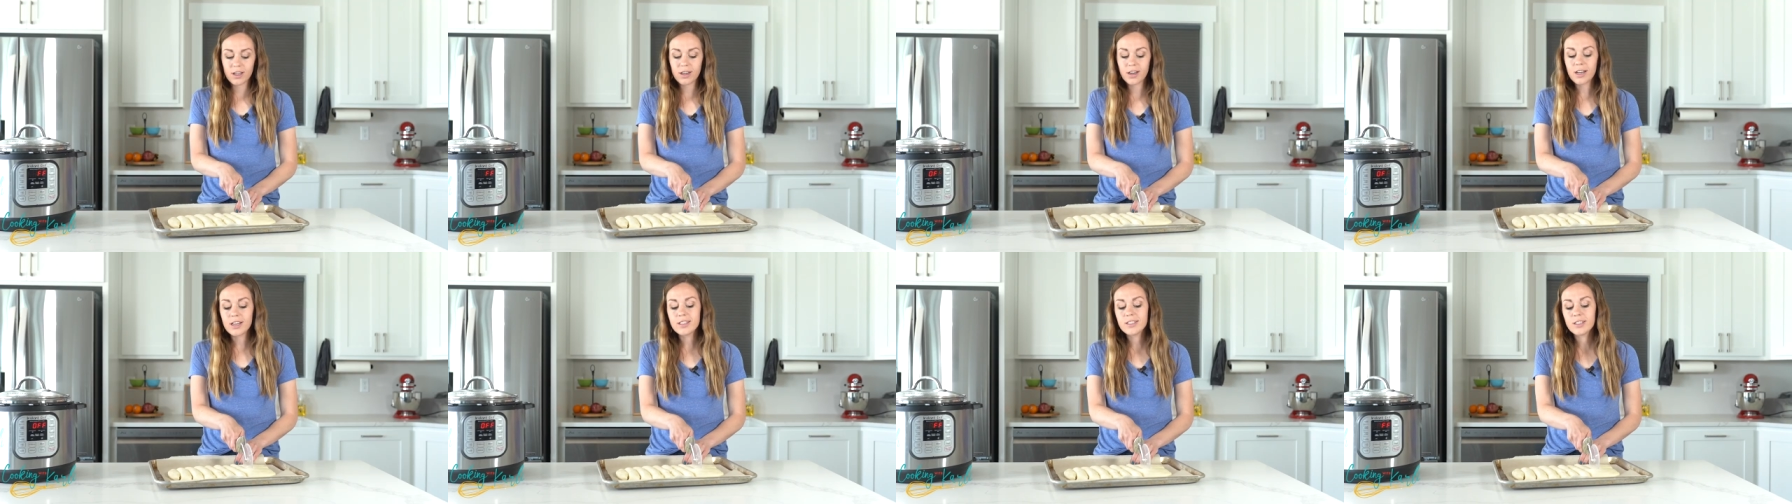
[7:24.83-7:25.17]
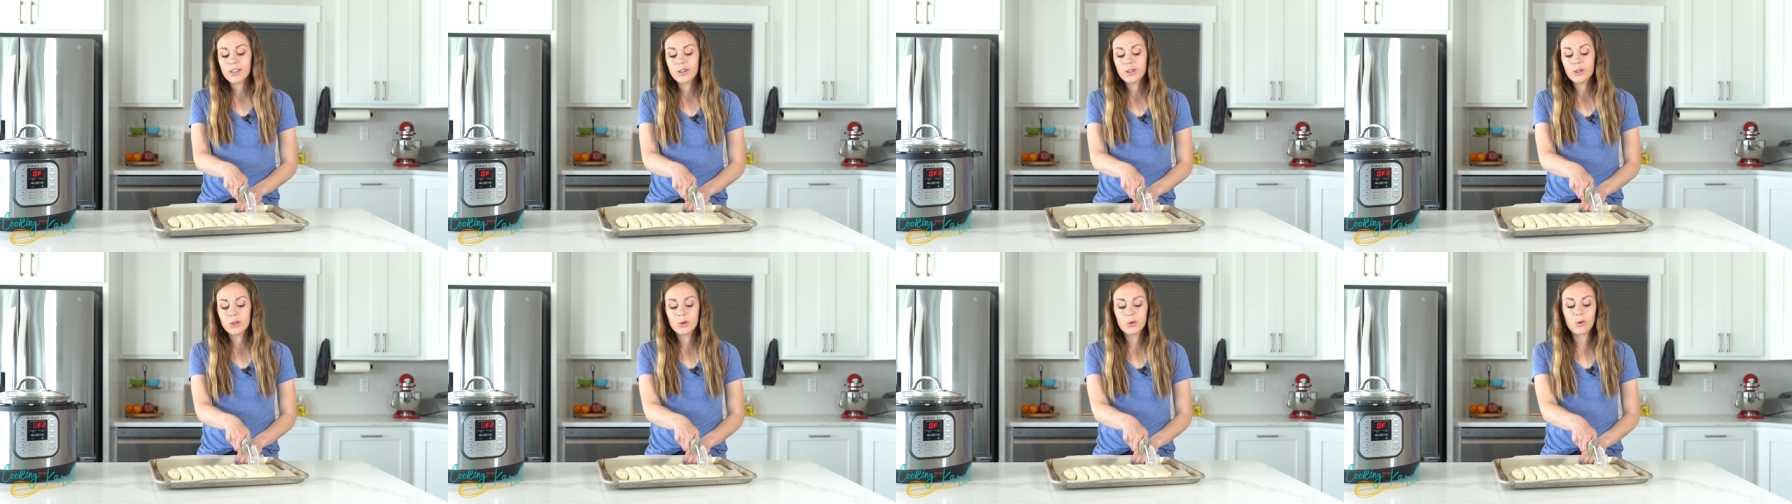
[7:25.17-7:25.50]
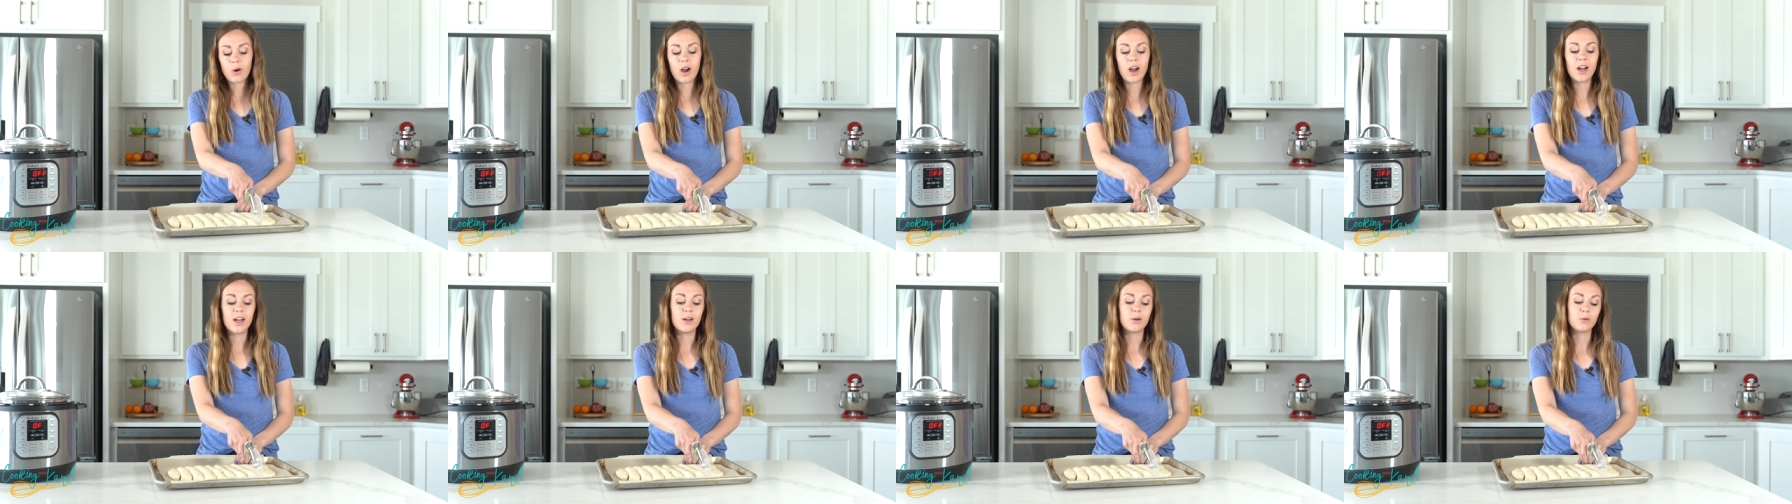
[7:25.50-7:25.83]
Can I tell you
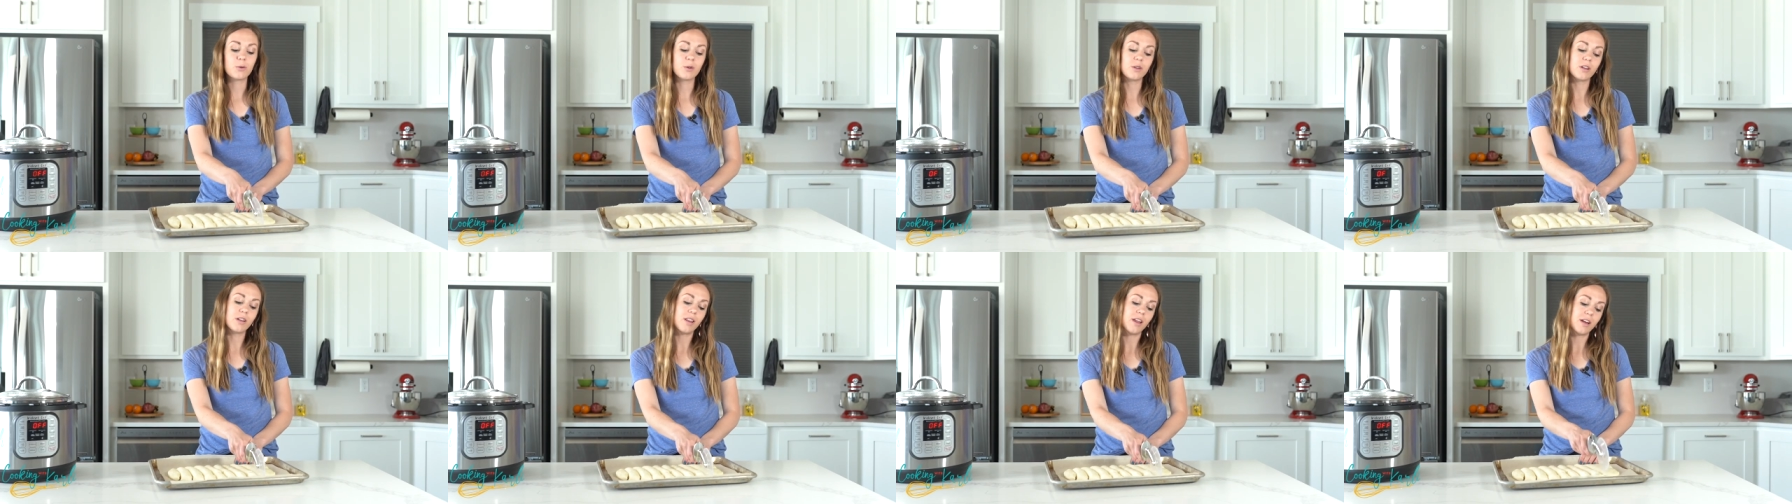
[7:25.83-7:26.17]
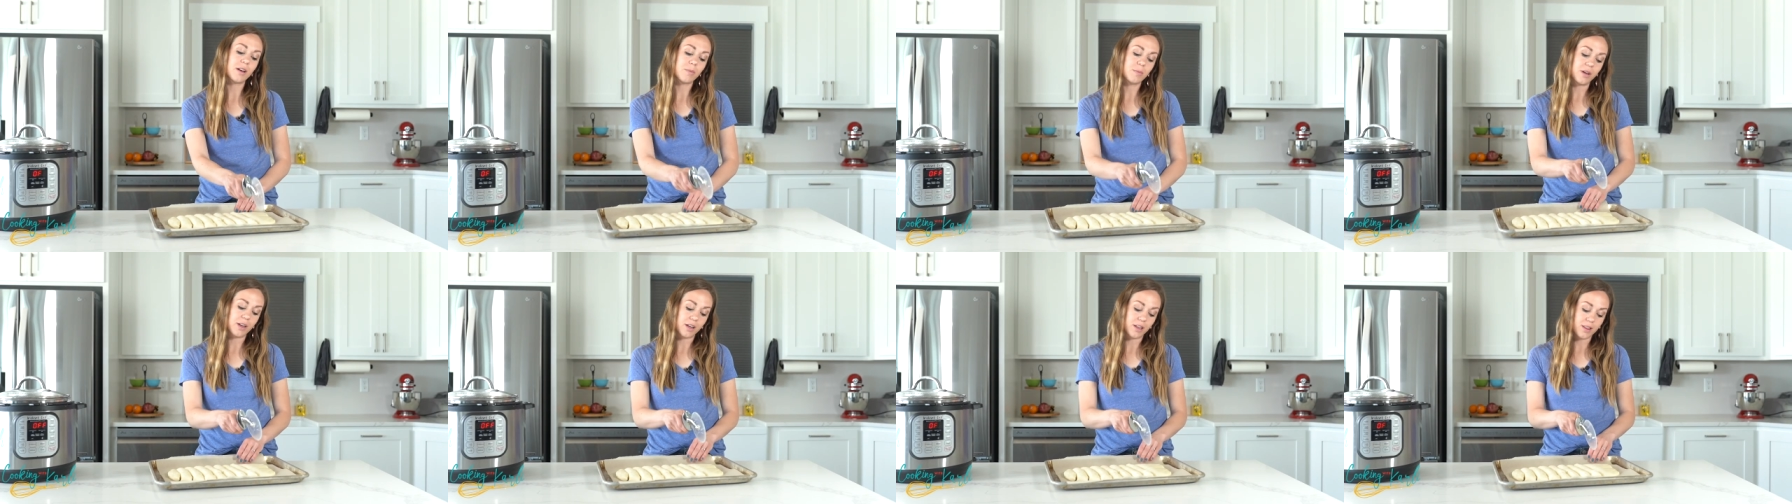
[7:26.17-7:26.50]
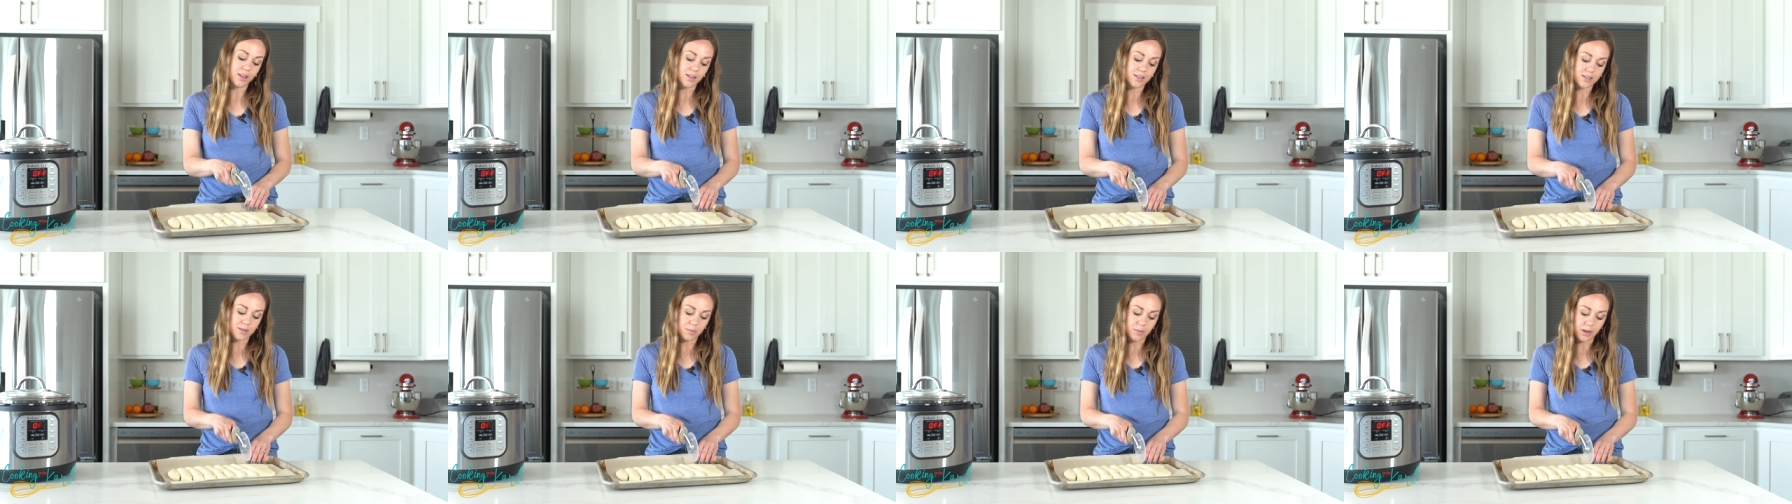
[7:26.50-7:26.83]
why I really like
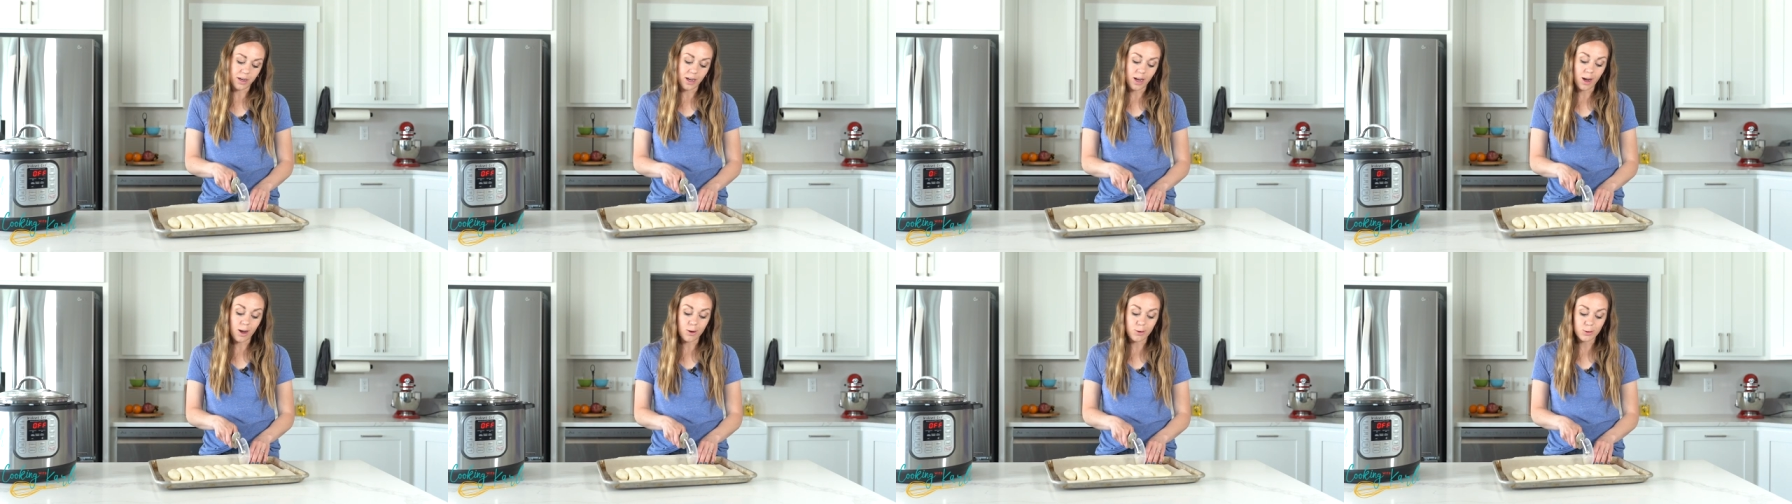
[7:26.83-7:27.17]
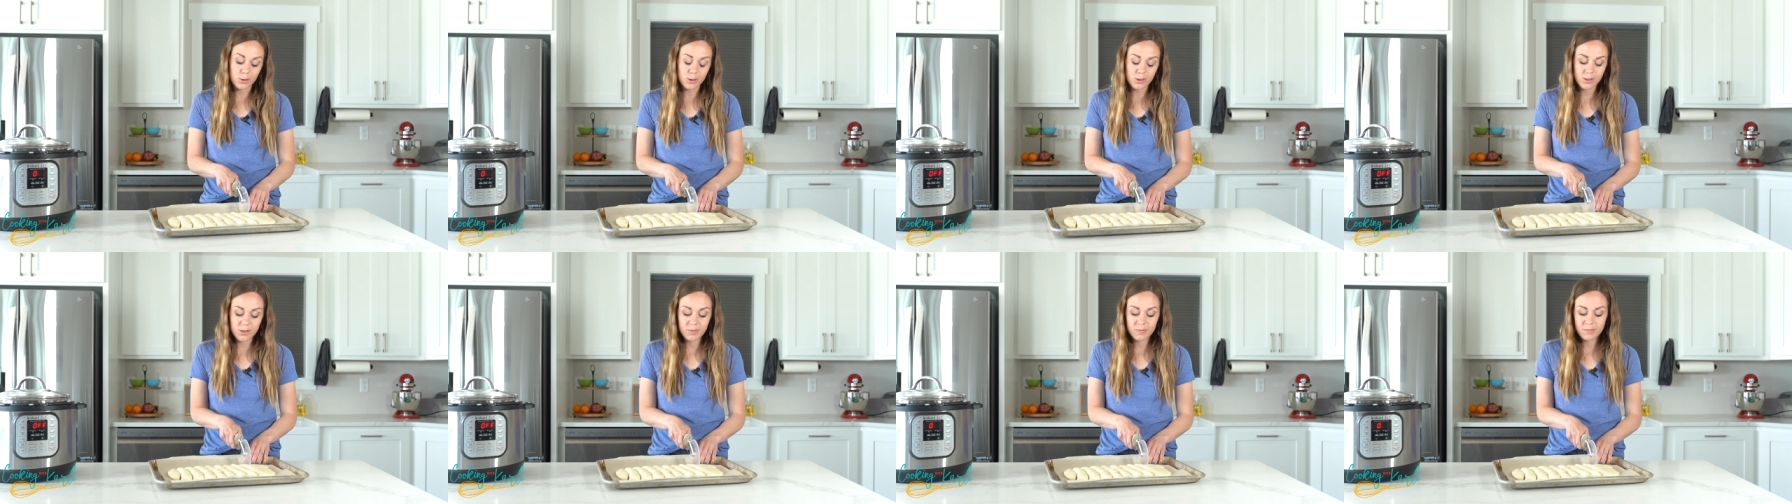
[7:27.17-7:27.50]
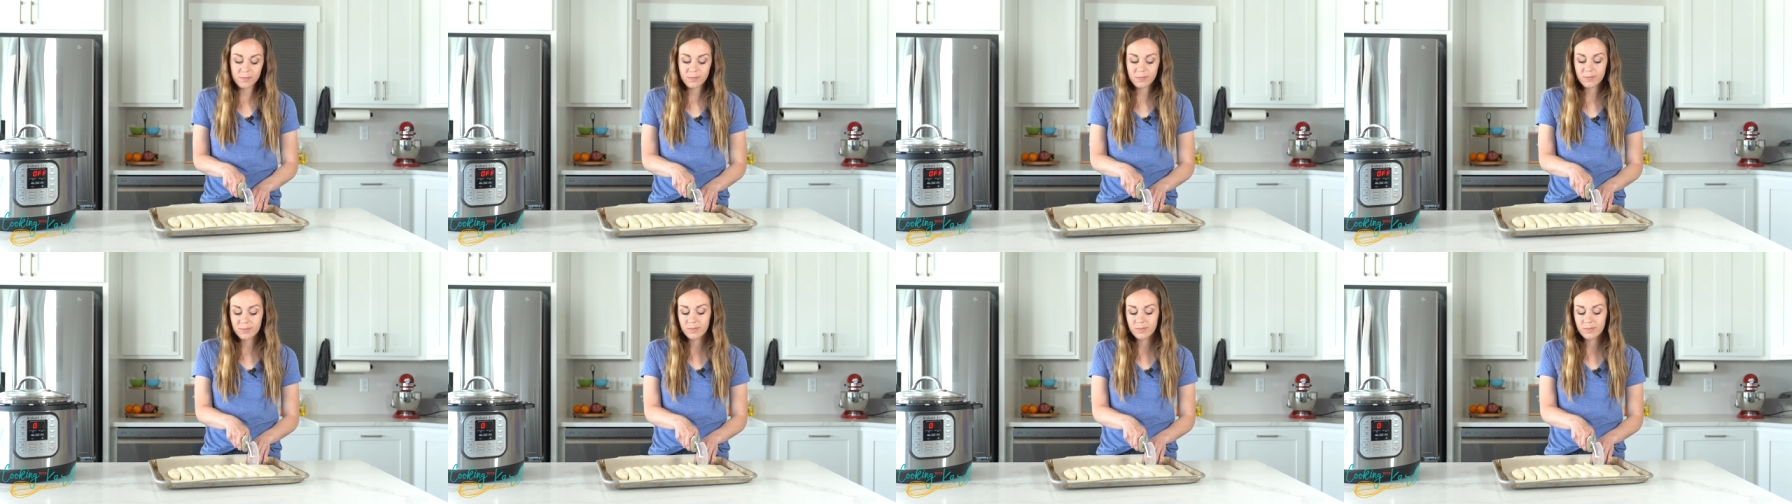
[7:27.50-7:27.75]
making these at my house?